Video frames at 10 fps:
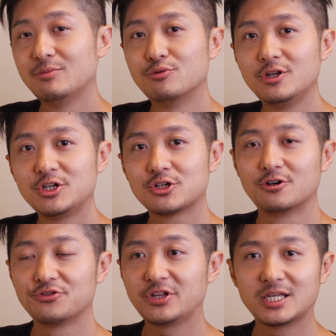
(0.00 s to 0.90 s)
bullish
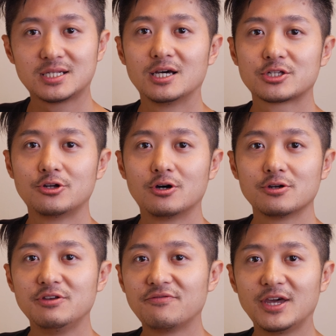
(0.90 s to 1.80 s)
on Tesla stock.
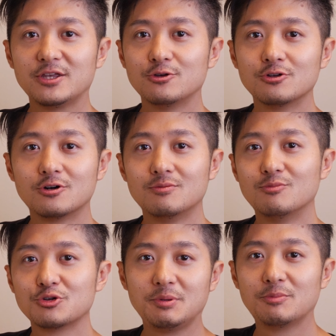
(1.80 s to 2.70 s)
In fact,
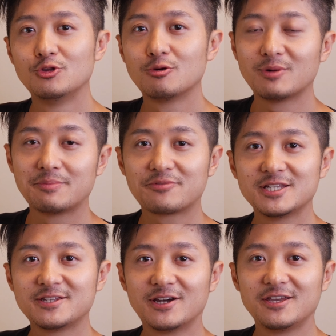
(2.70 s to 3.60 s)
most people know my
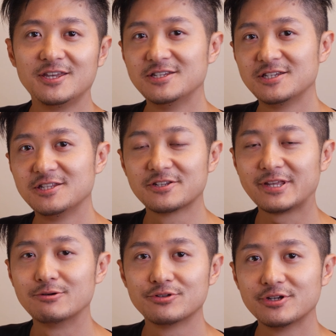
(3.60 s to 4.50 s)
price target is in the
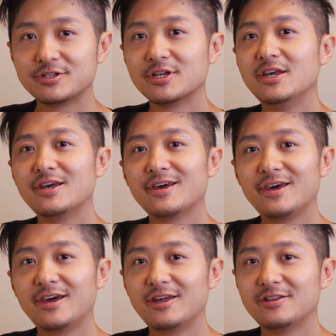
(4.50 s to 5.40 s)
thousands,
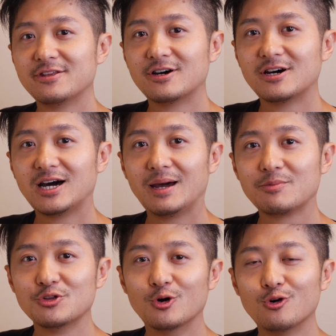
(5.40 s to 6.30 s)
and I'm
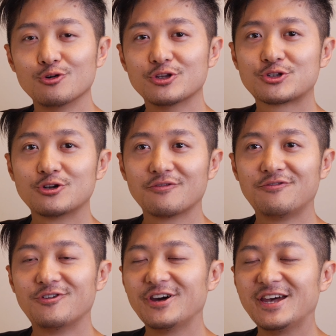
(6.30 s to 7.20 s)
going to hold the stock
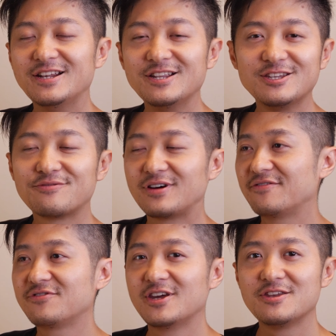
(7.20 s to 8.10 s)
for at least
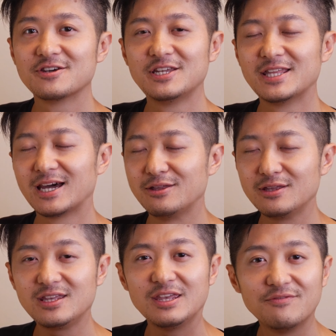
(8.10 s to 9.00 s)
5-10 years, and
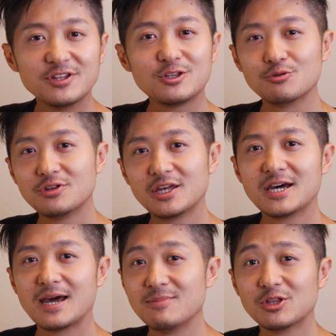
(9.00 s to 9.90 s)
even till then
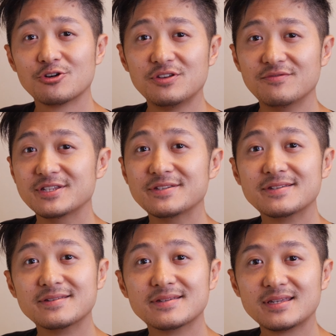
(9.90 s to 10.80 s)
I may not even
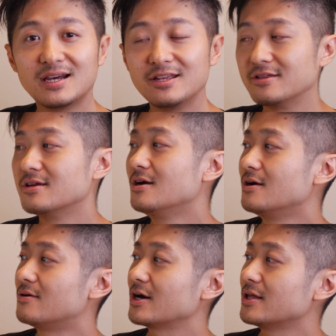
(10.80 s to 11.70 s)
sell it,
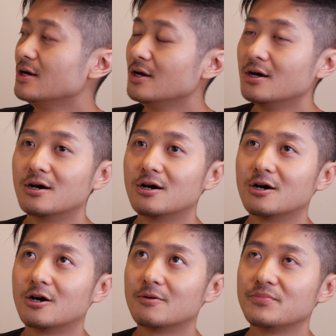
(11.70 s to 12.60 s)
right?
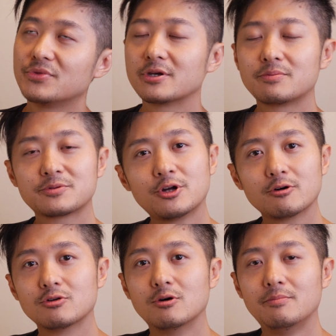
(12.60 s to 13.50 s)
The stock
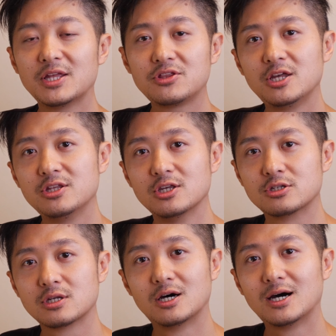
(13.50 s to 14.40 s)
will maintain
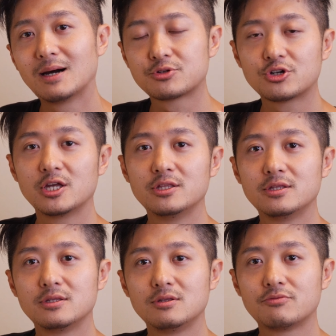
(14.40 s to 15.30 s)
its
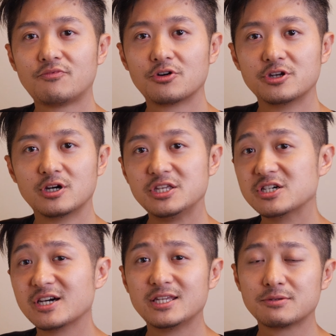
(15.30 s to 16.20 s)
uptrend for the
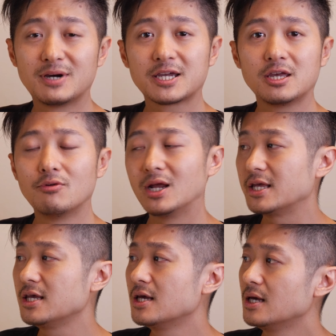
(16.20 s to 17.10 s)
year-end market
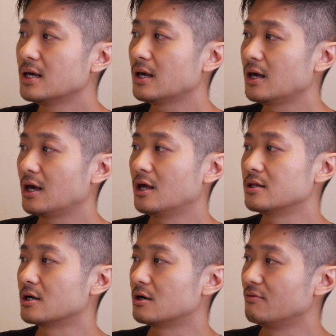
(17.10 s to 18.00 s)
rally,
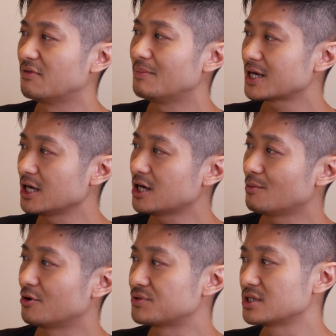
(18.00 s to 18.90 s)
and with a market
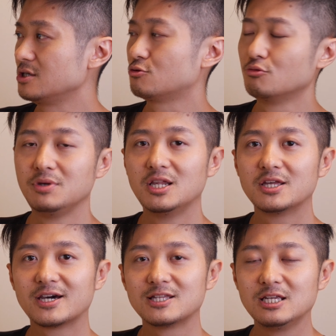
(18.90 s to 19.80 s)
cap of 62
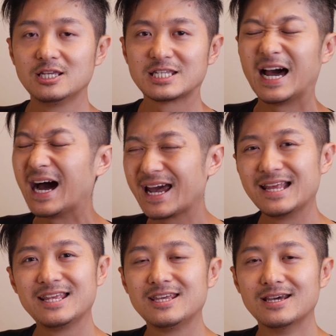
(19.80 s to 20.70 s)
billion, I think it's
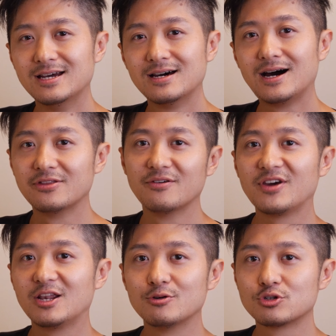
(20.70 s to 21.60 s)
highly
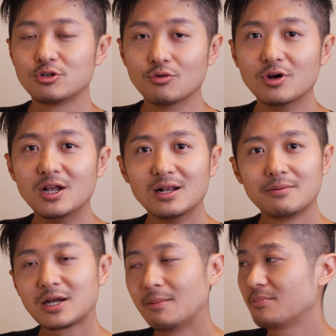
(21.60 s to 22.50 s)
undervalued still.
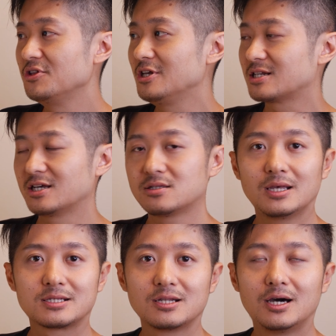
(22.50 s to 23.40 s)
Companies like
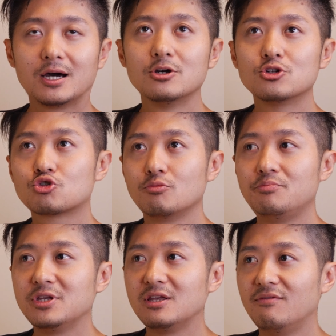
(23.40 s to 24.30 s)
Tesla should
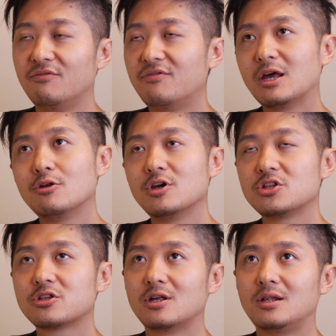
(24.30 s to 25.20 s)
be
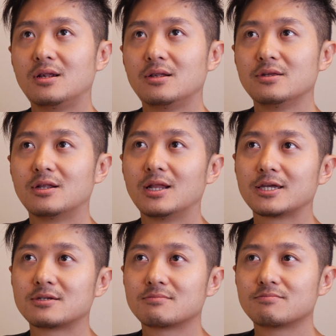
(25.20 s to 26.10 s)
evaluated like